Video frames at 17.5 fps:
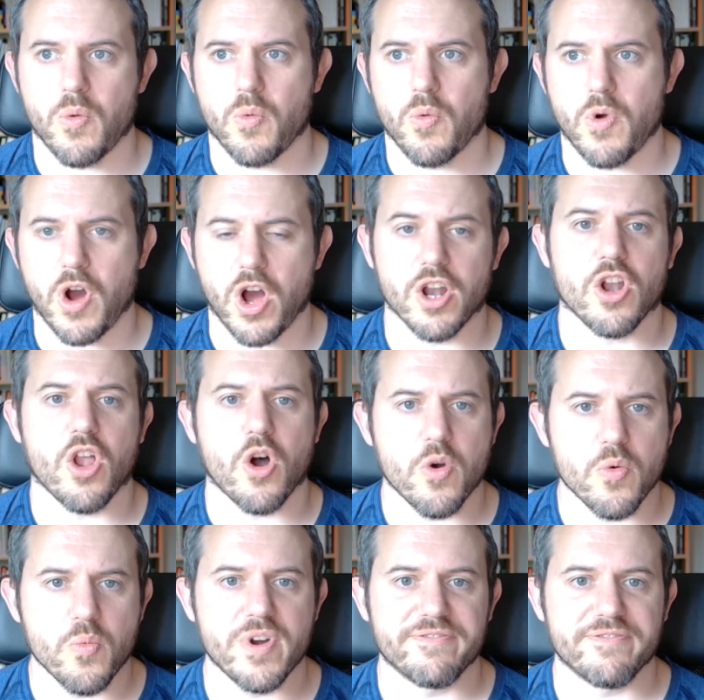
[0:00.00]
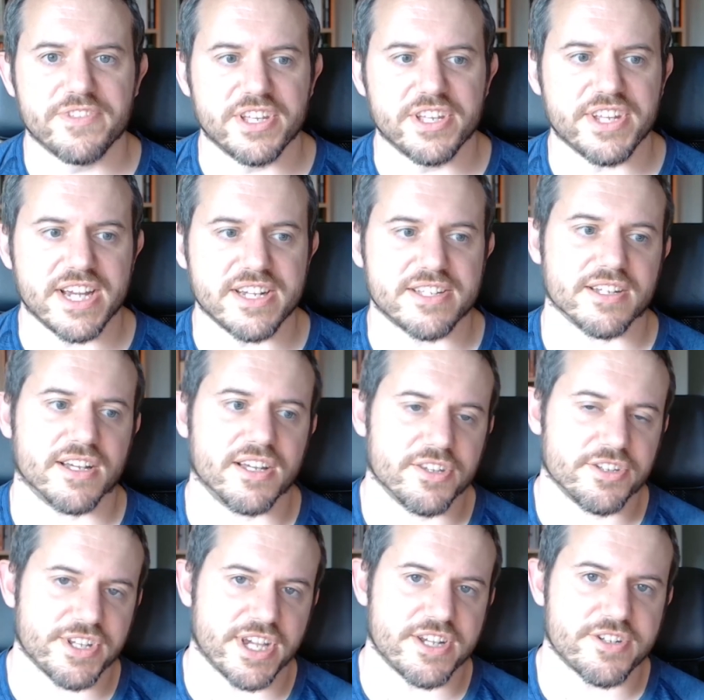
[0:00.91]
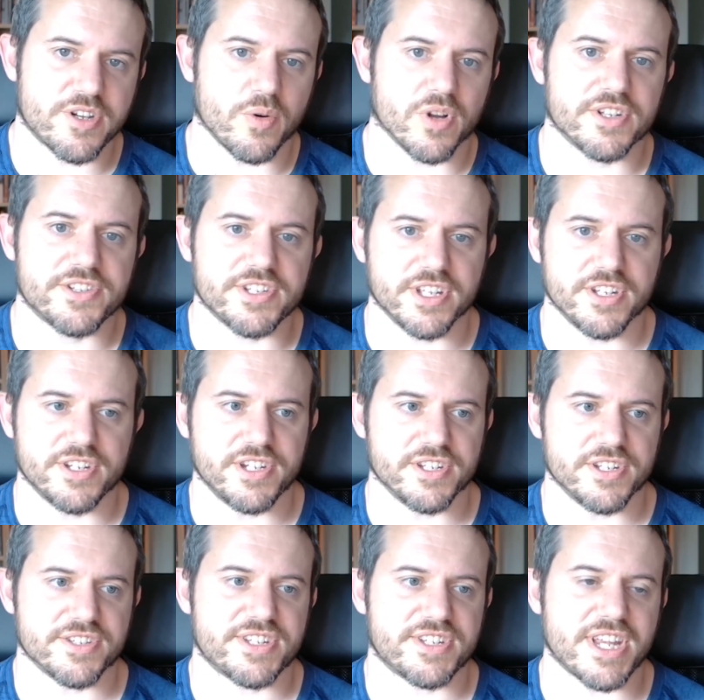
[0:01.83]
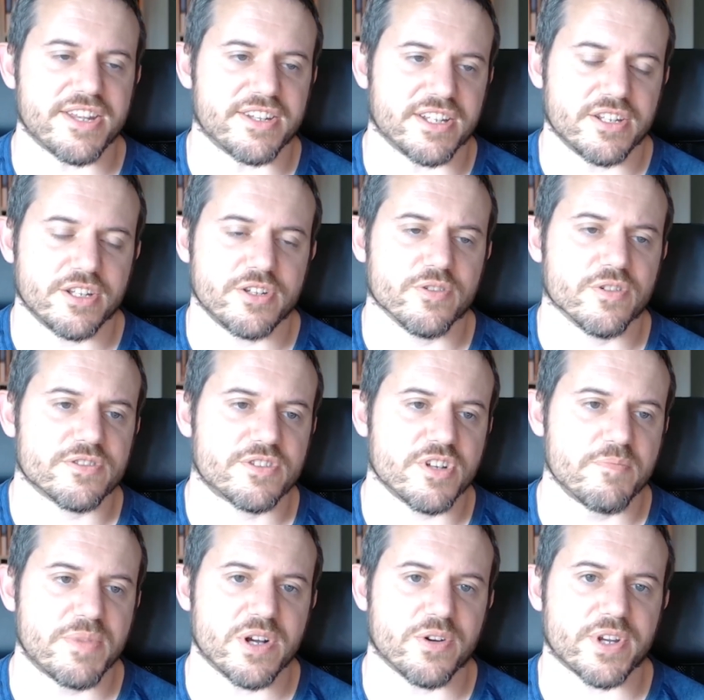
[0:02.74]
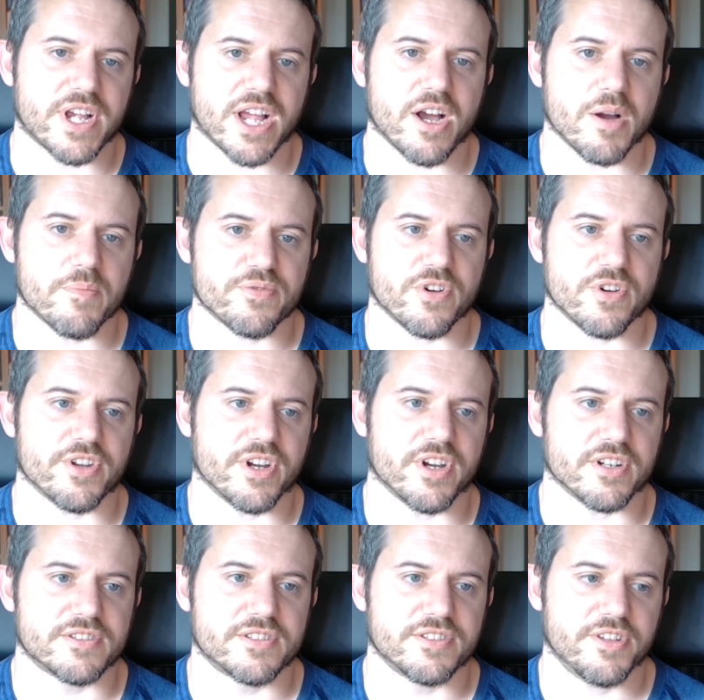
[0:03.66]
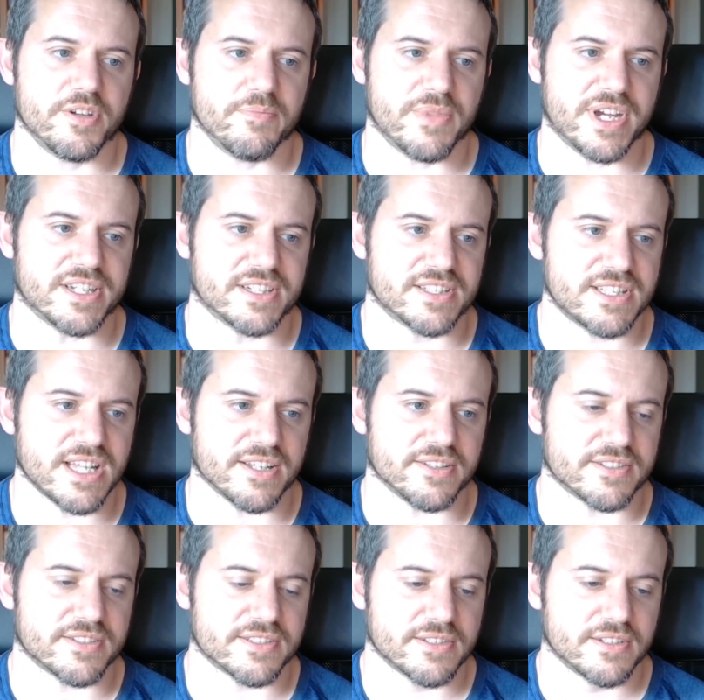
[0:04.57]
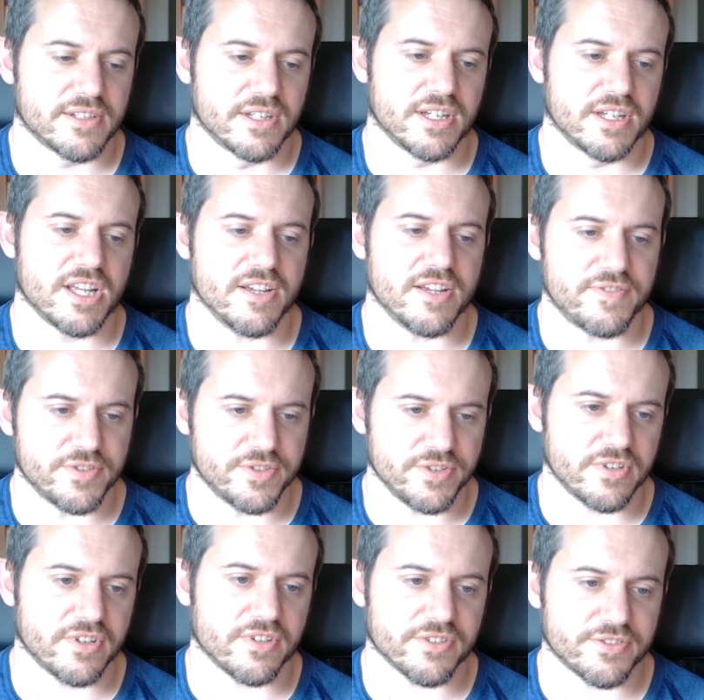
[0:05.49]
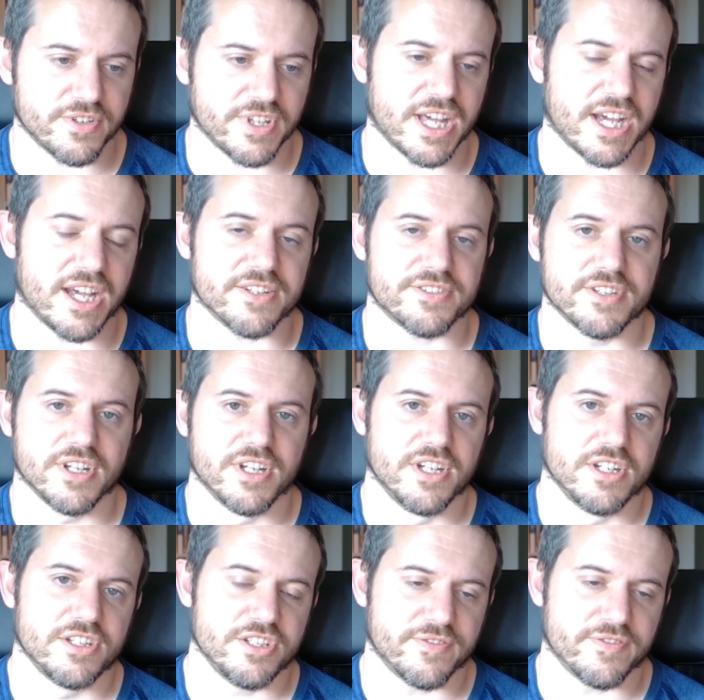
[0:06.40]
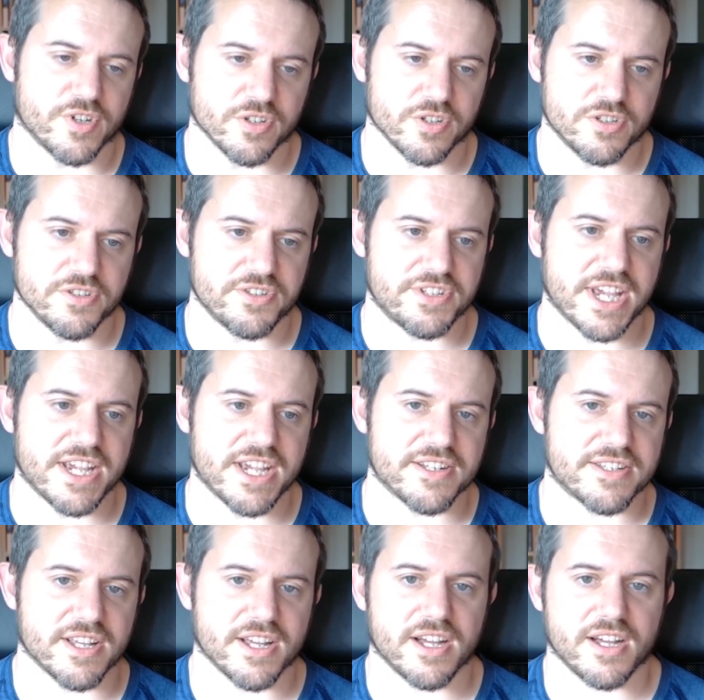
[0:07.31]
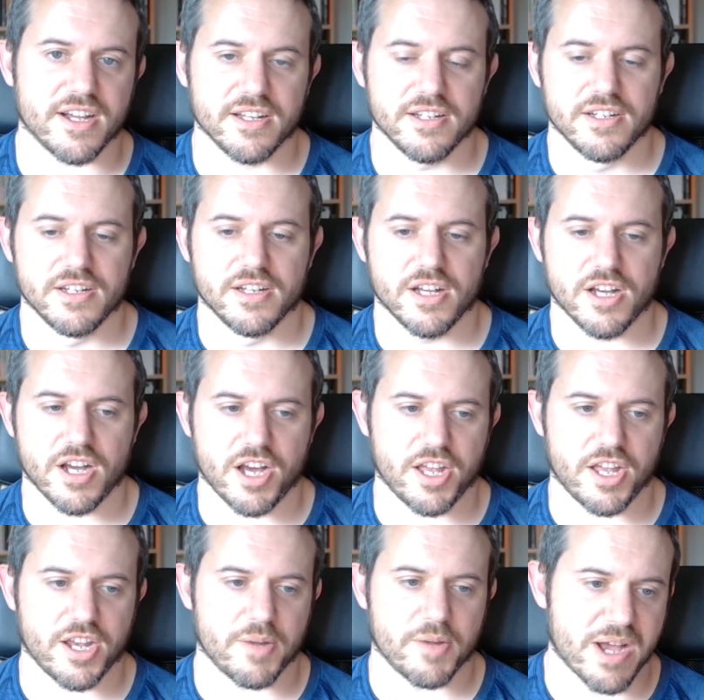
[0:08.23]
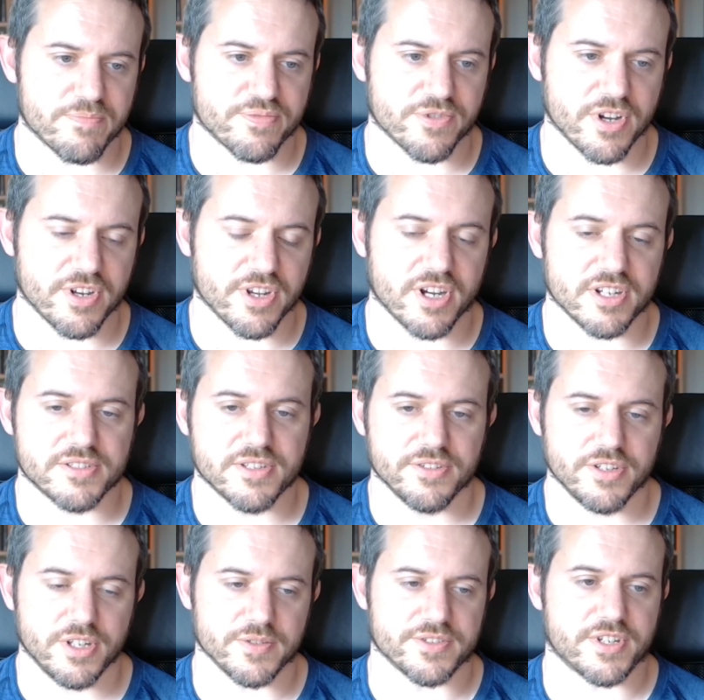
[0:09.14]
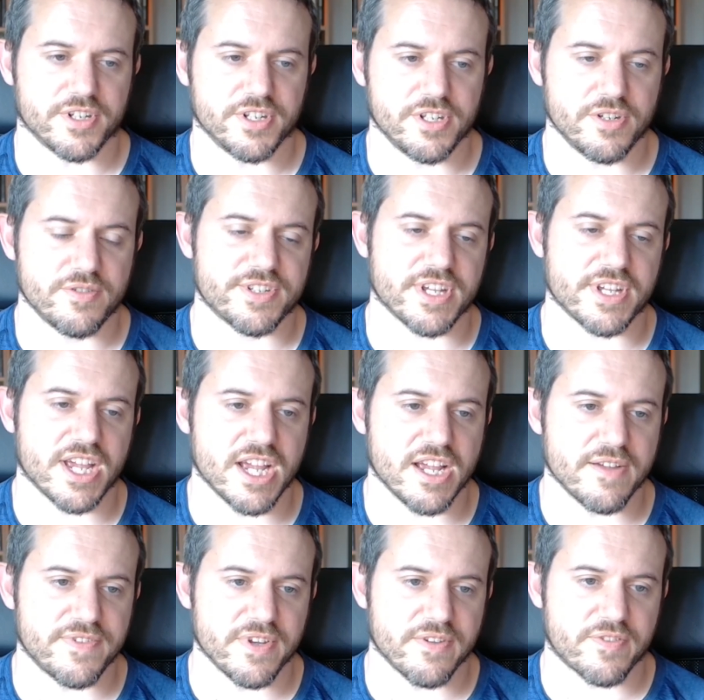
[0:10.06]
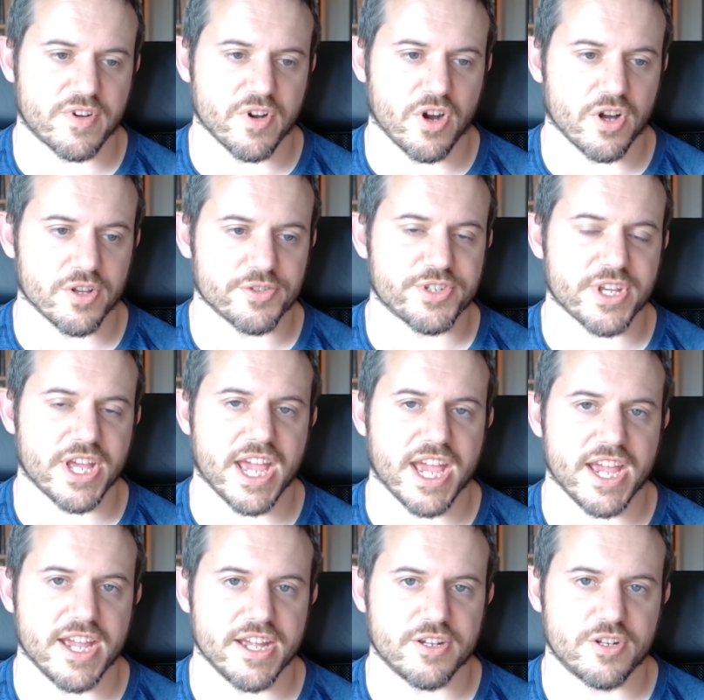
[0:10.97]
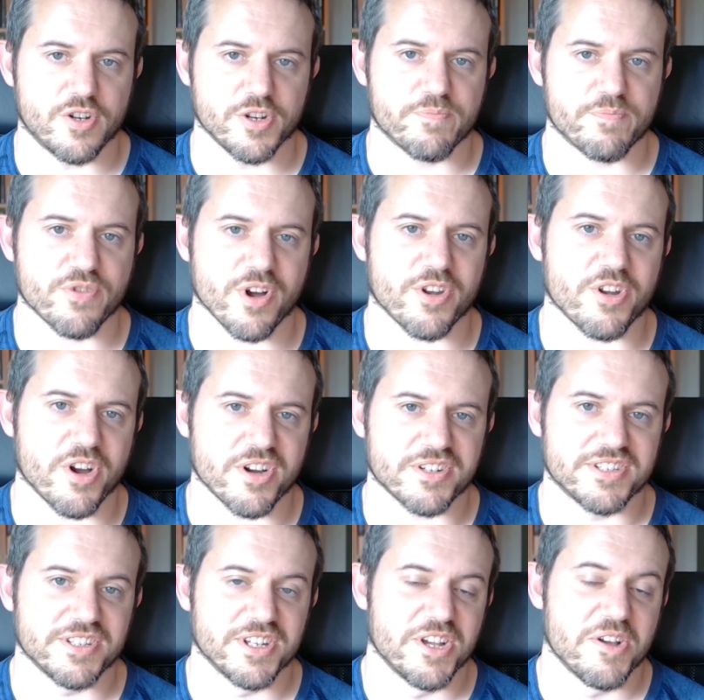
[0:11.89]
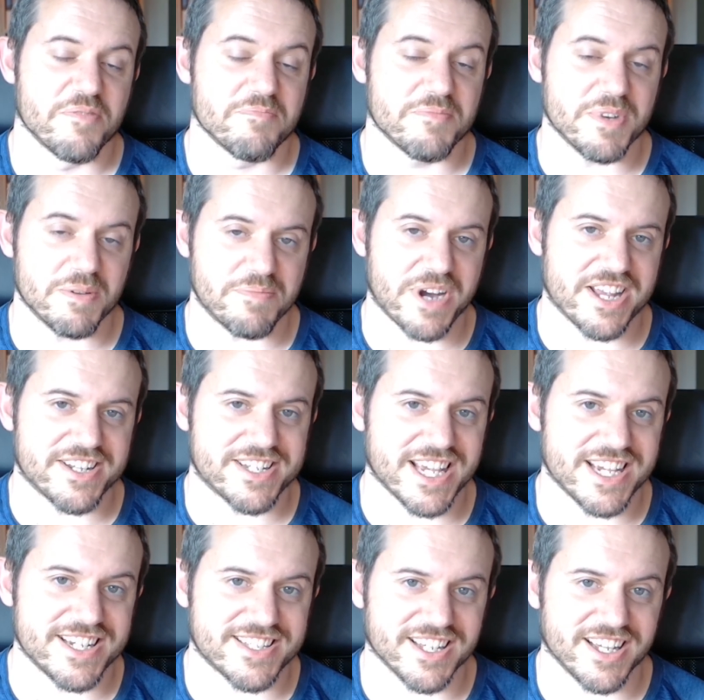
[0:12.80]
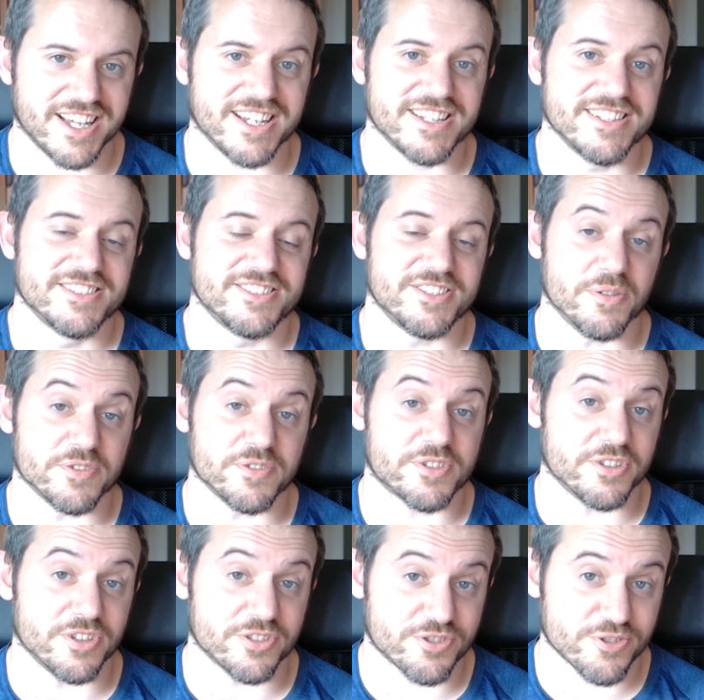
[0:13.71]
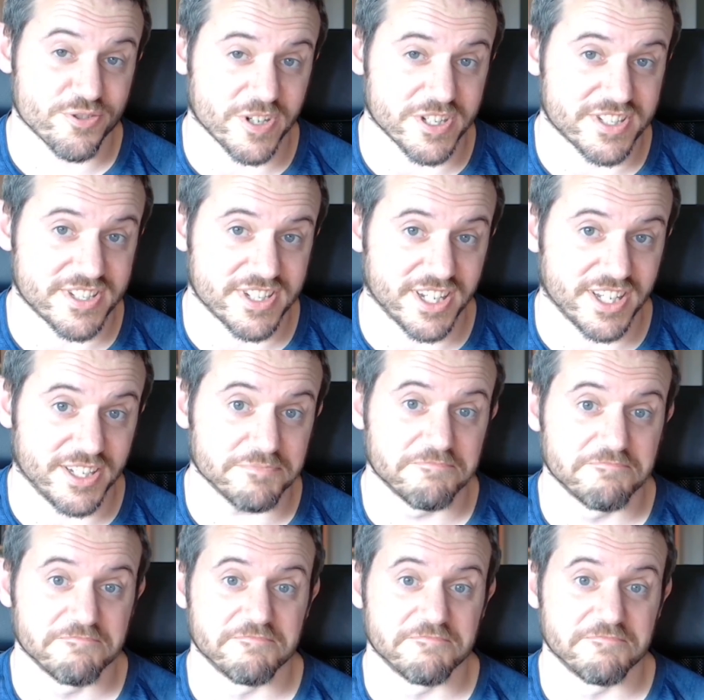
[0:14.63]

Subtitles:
along with the data quality and the understanding, that you're also building out a product that makes sense. If you do not do that, you've got good data and a bad product, no one's going to use it. If you've got a good product but bad data, no one's going to trust it.